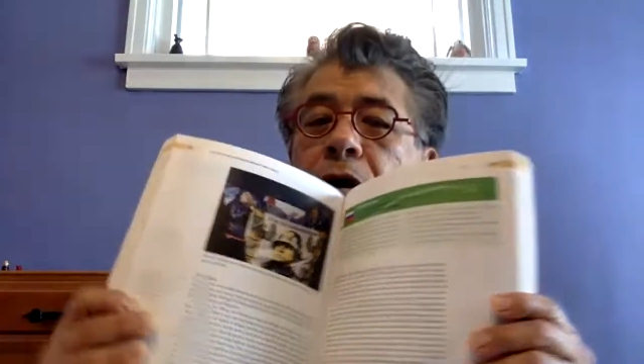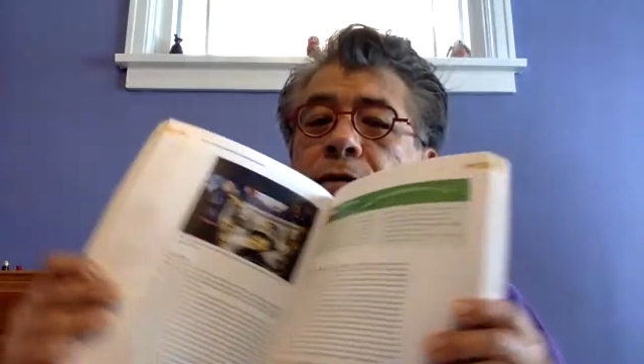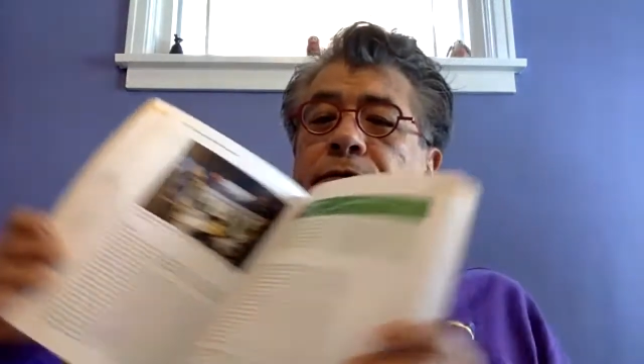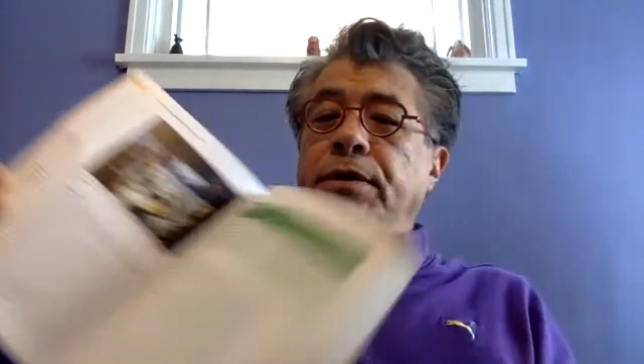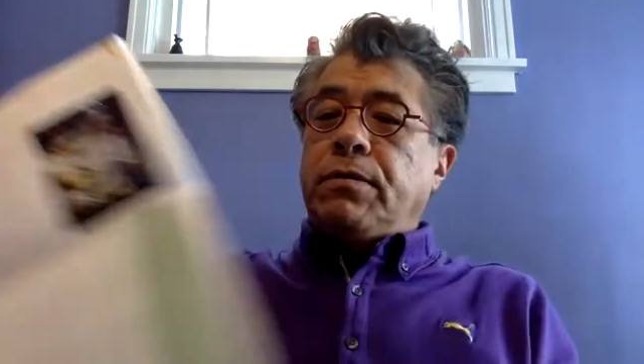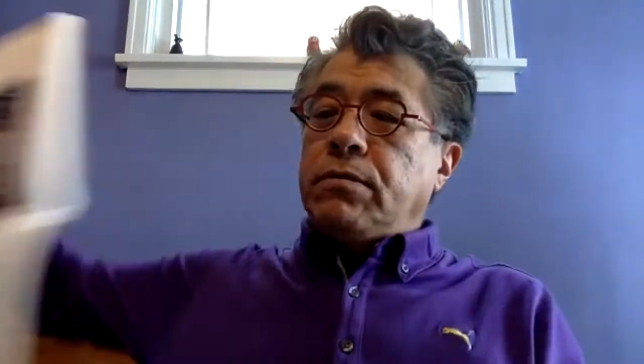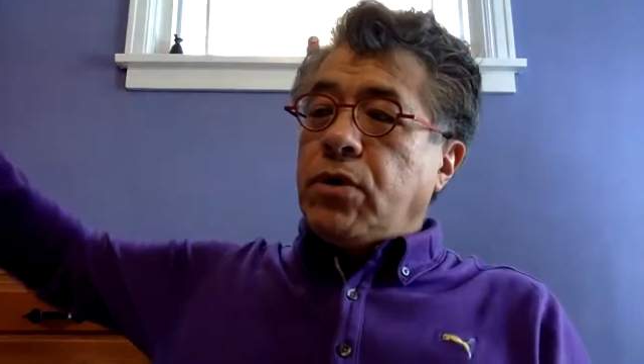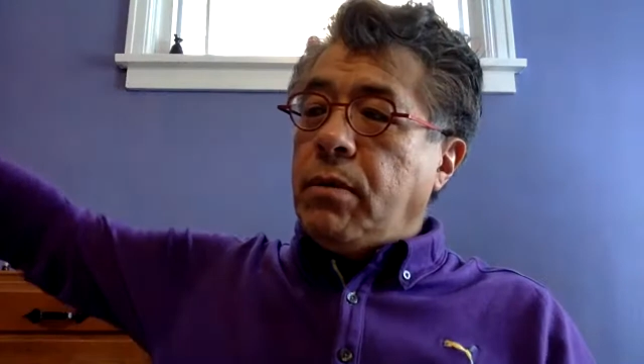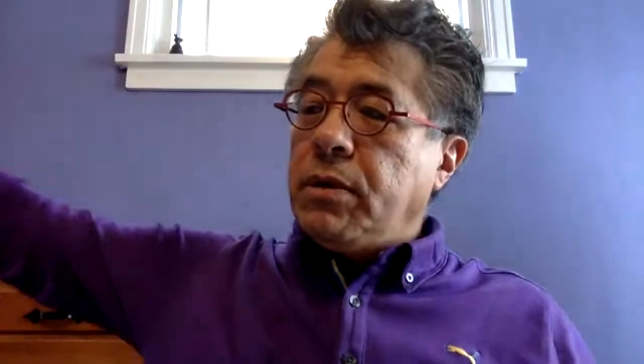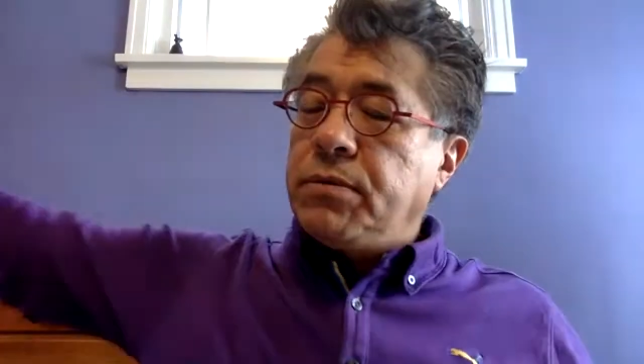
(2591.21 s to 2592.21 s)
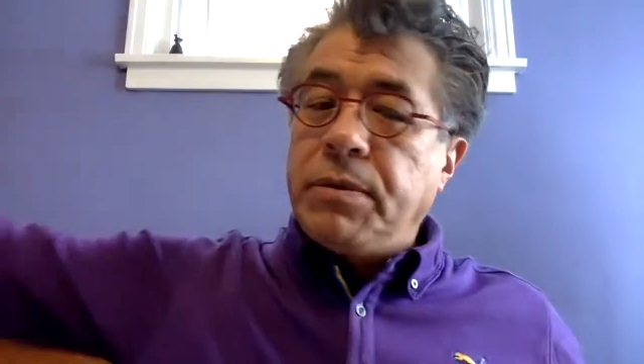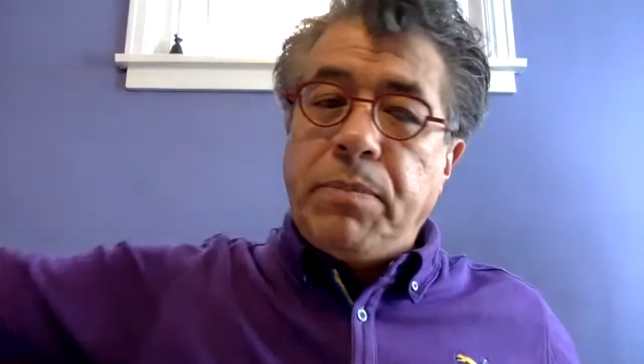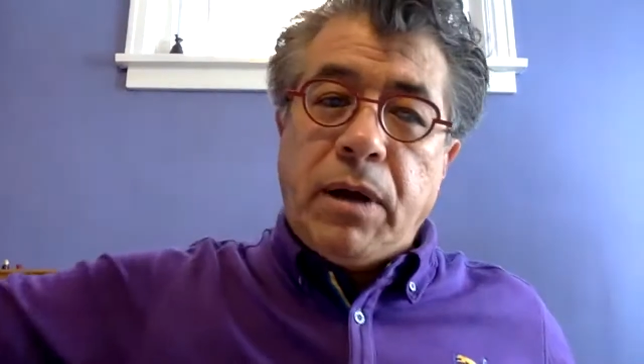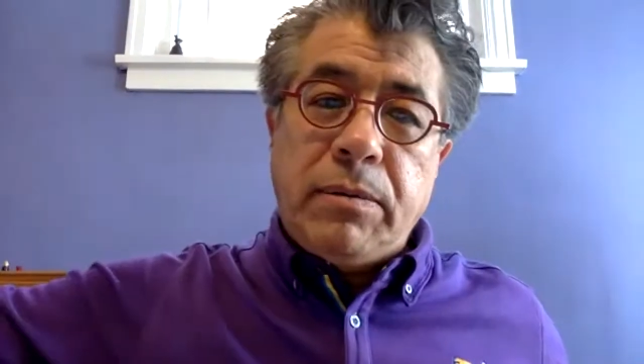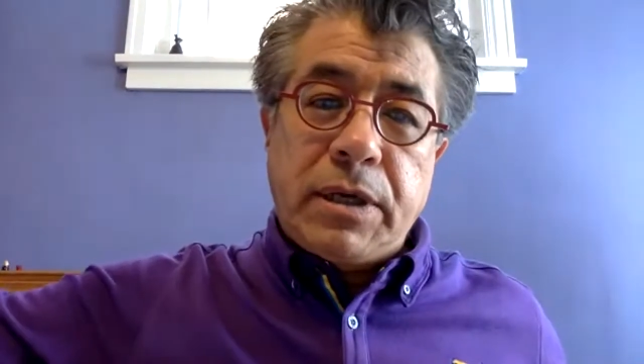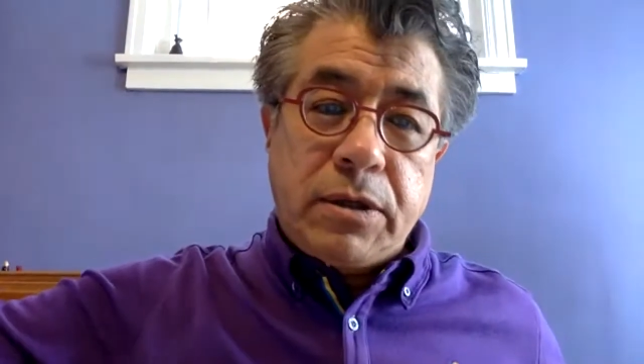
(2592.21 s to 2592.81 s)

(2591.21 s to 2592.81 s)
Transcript: of the Roman Republic.